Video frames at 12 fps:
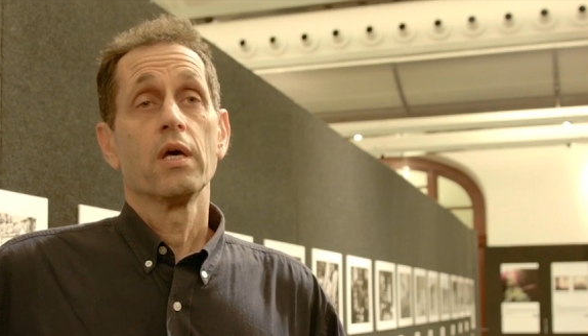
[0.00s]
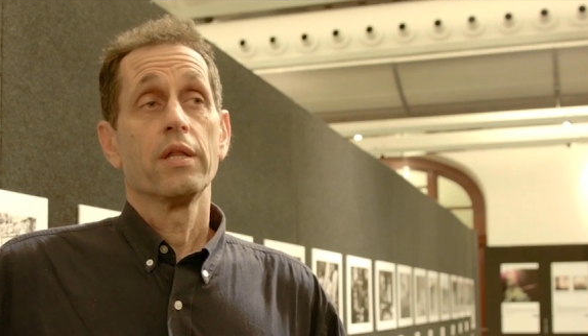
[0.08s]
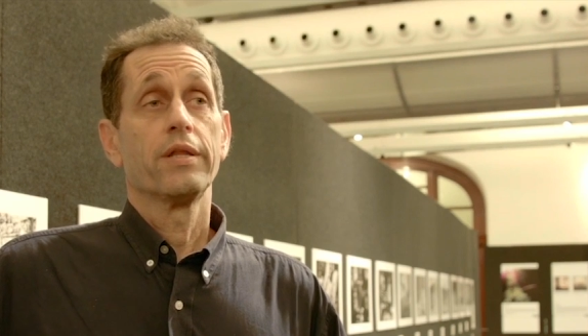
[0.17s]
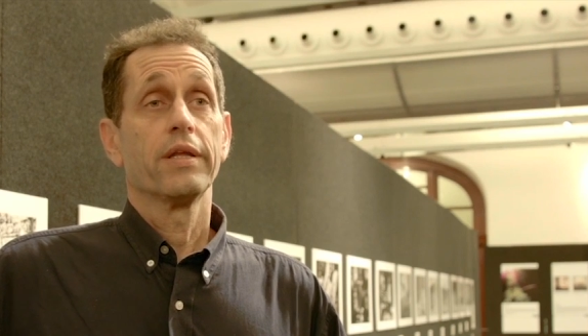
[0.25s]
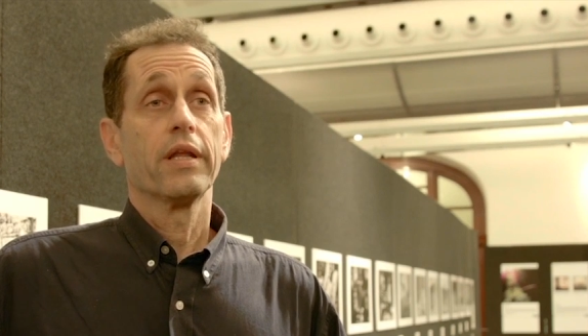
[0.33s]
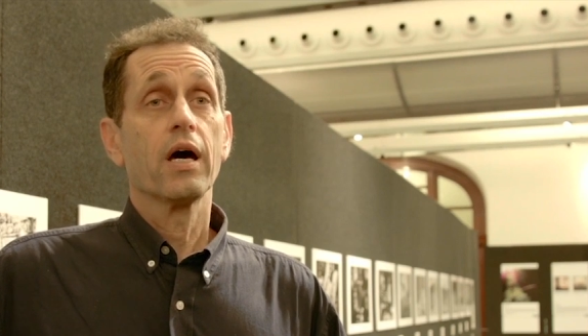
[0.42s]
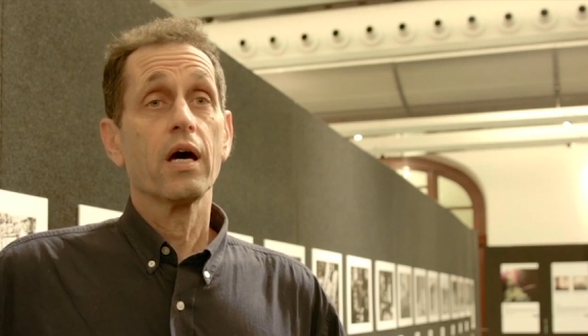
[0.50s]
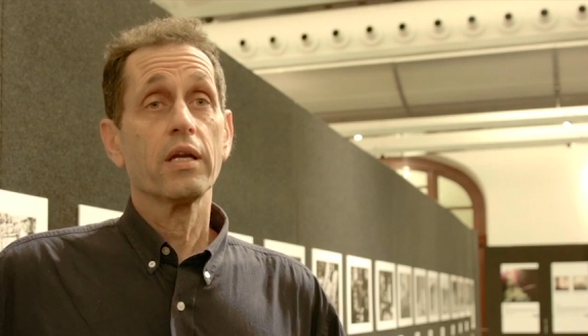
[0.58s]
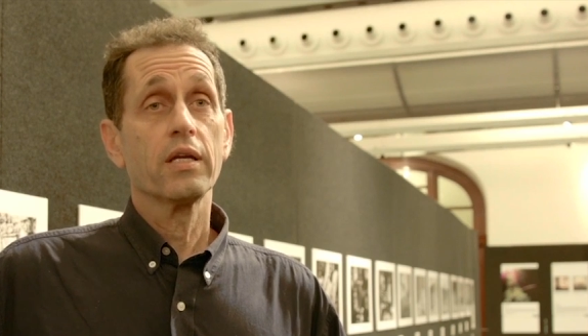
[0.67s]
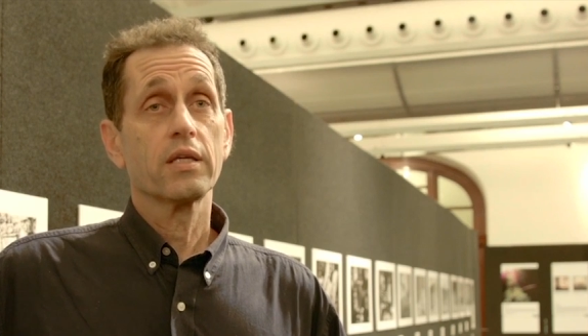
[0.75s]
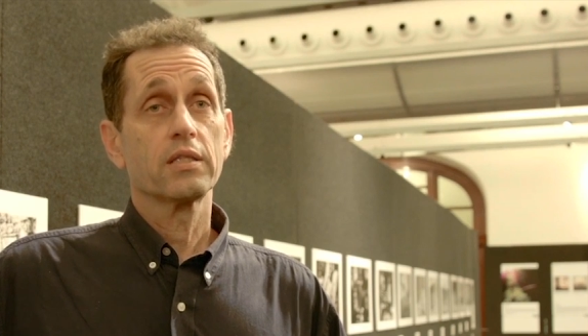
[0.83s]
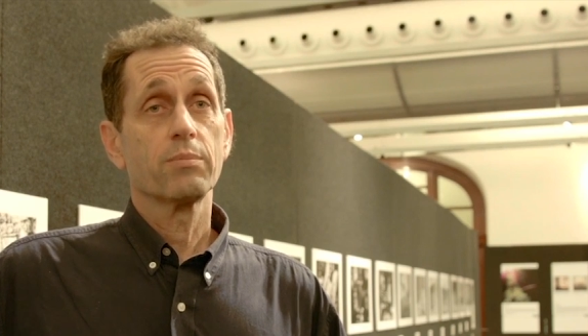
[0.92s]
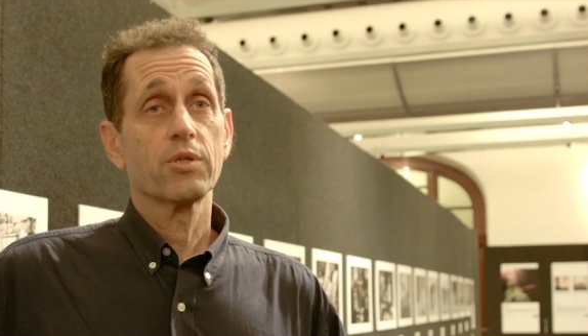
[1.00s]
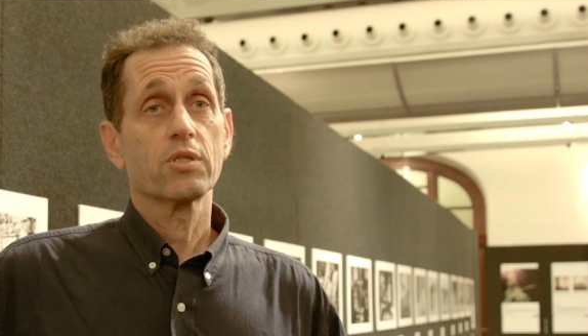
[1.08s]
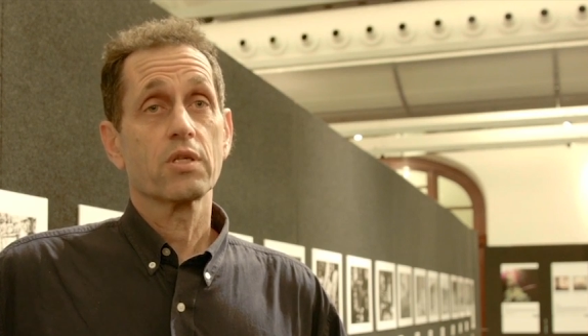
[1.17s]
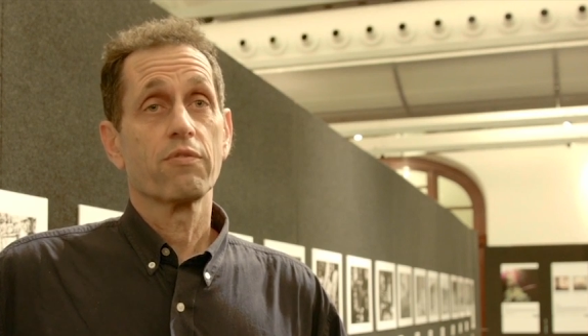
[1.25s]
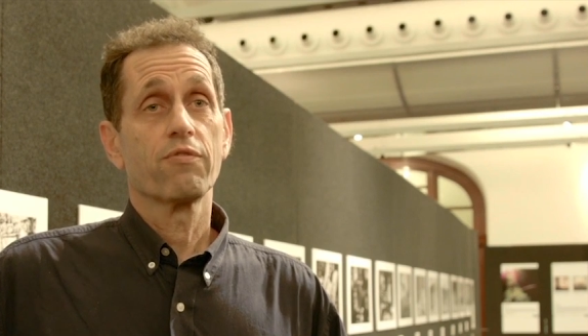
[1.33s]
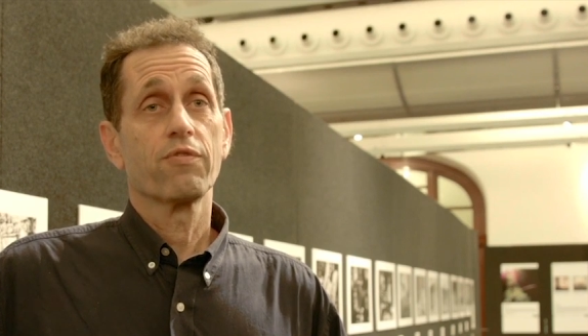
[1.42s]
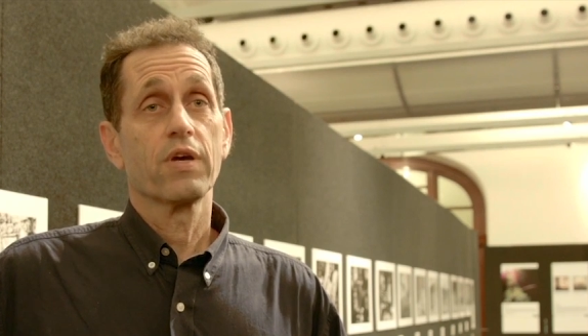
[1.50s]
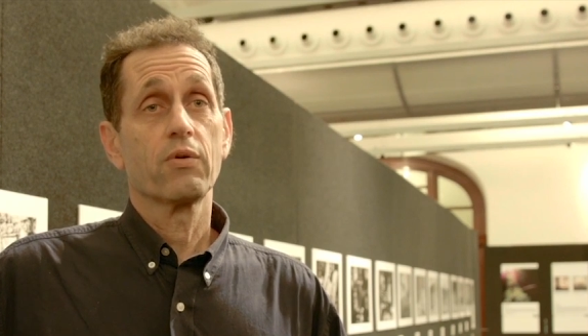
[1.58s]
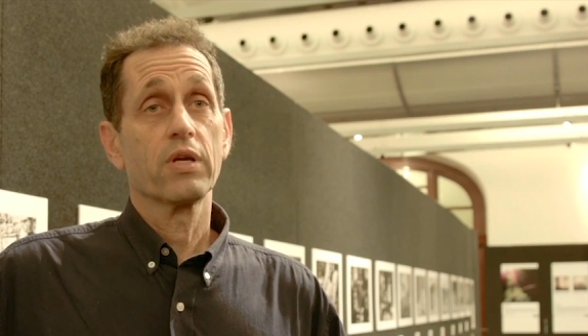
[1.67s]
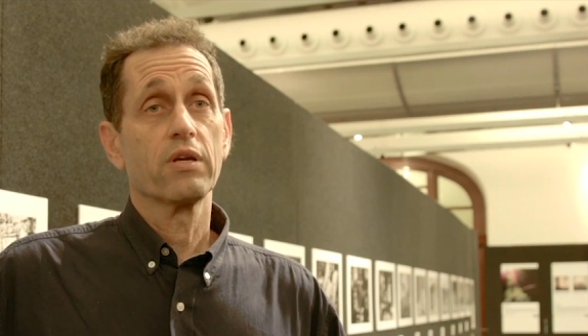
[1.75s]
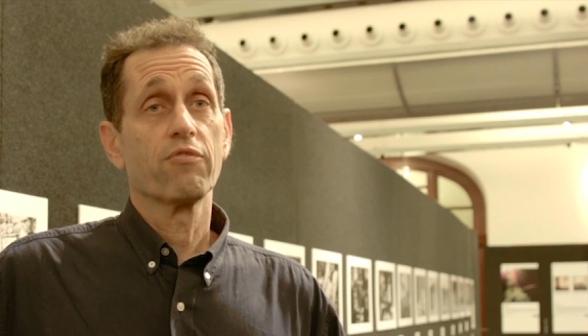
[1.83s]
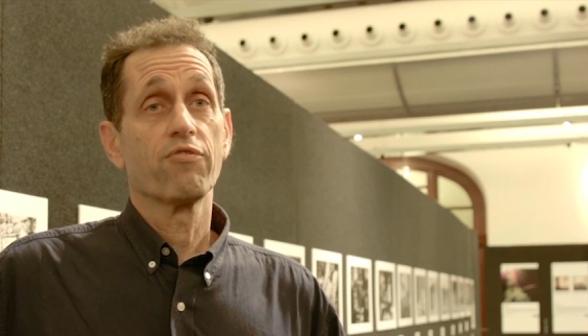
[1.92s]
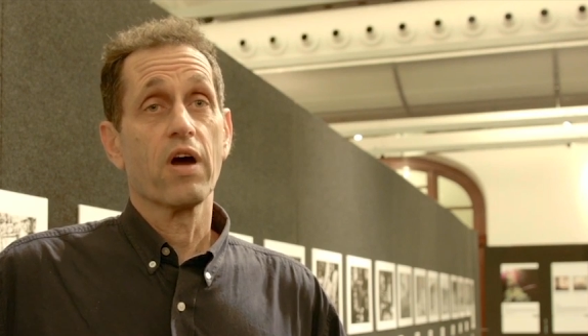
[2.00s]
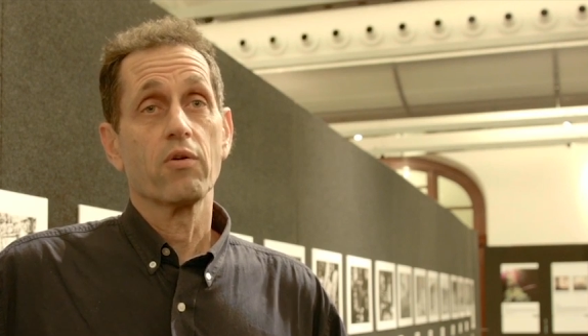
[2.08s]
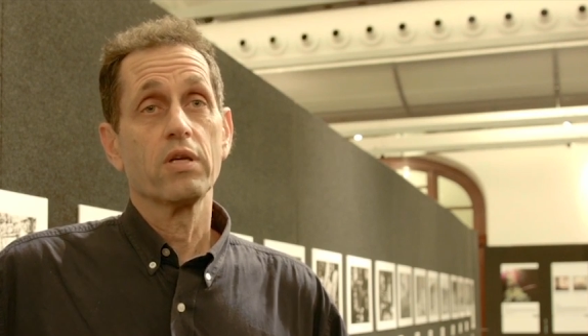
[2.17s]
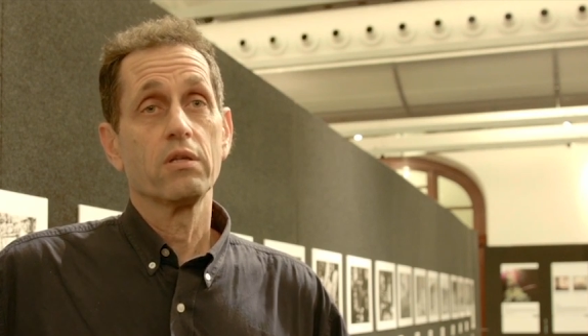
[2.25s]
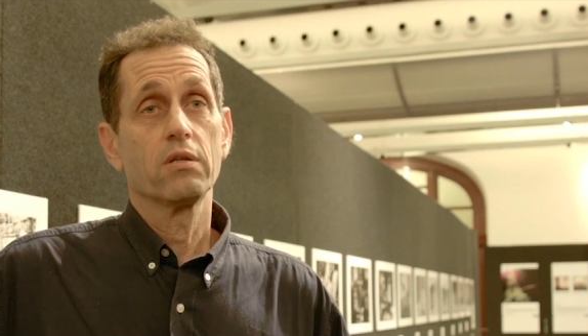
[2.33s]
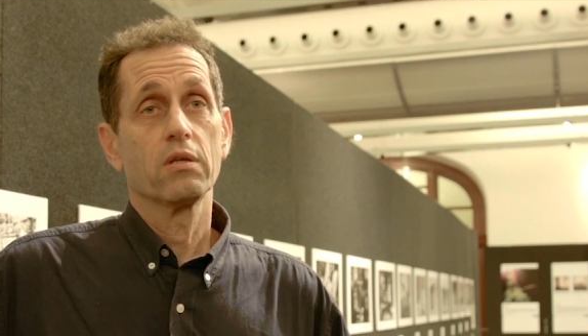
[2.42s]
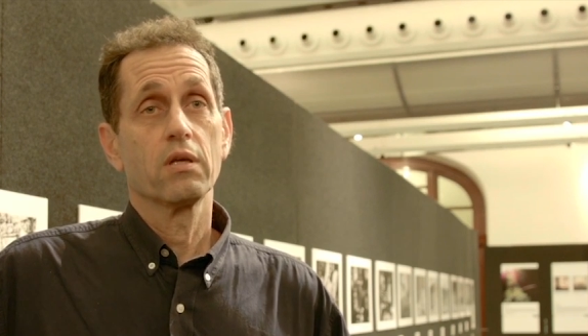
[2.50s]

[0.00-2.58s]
The 9 exhibitions are very varied,